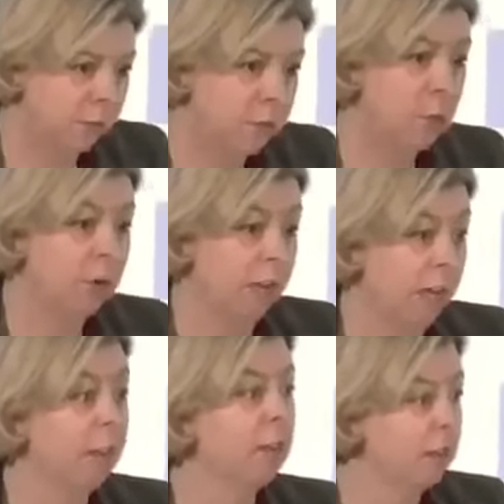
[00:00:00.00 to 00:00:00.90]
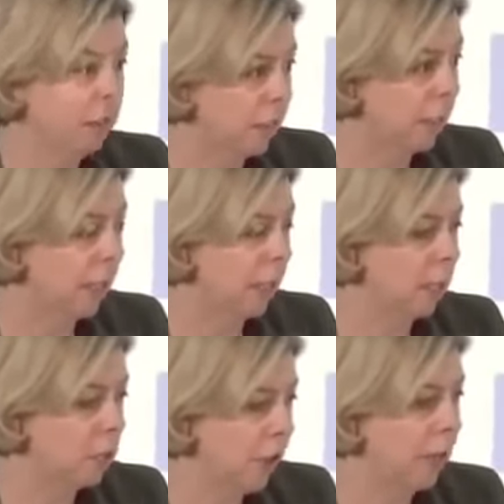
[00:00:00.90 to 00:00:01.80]
before then,
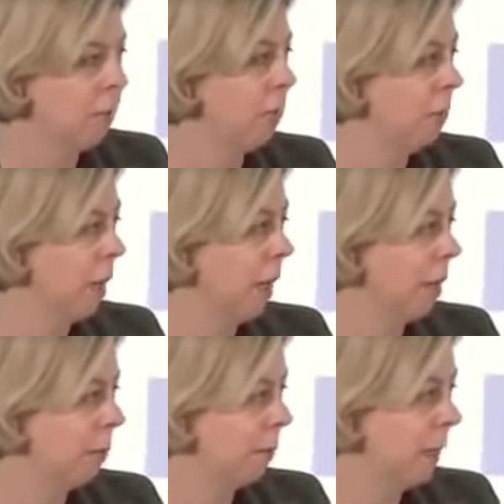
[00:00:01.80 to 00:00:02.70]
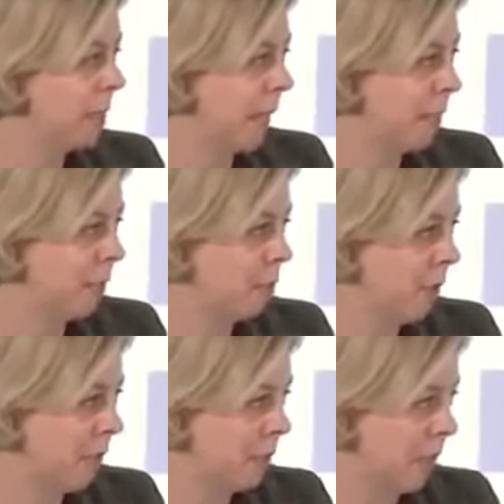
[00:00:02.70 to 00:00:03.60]
the attacks on the
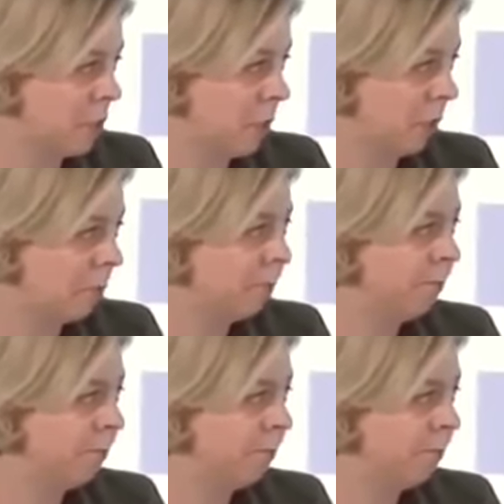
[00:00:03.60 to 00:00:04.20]
train station.